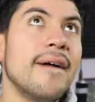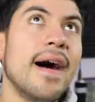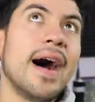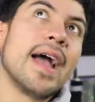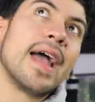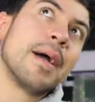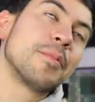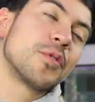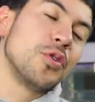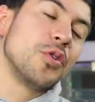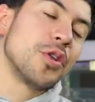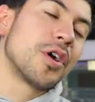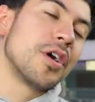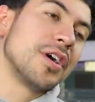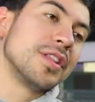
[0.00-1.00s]
I am
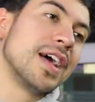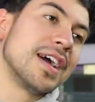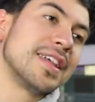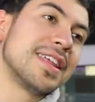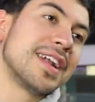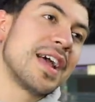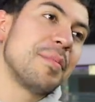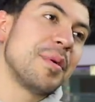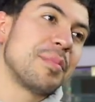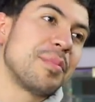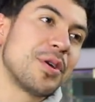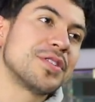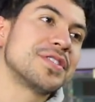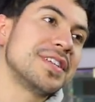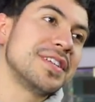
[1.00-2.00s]
cooler online than I am in
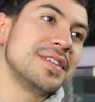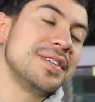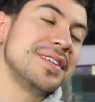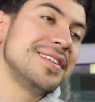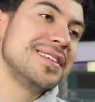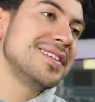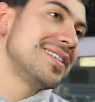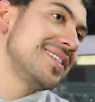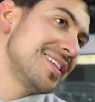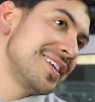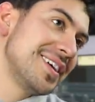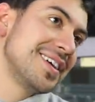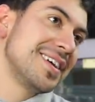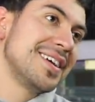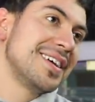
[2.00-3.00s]
person,
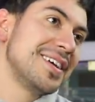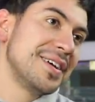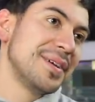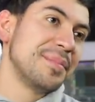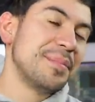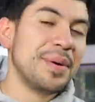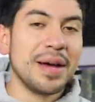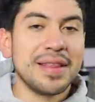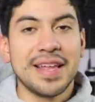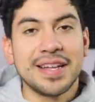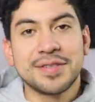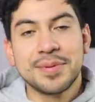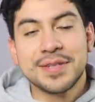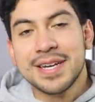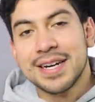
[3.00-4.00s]
but
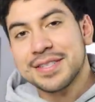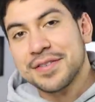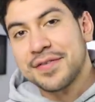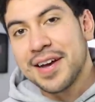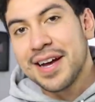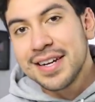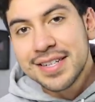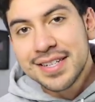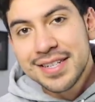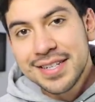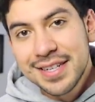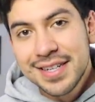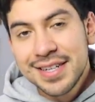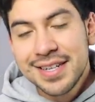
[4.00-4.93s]
that's besides the fact.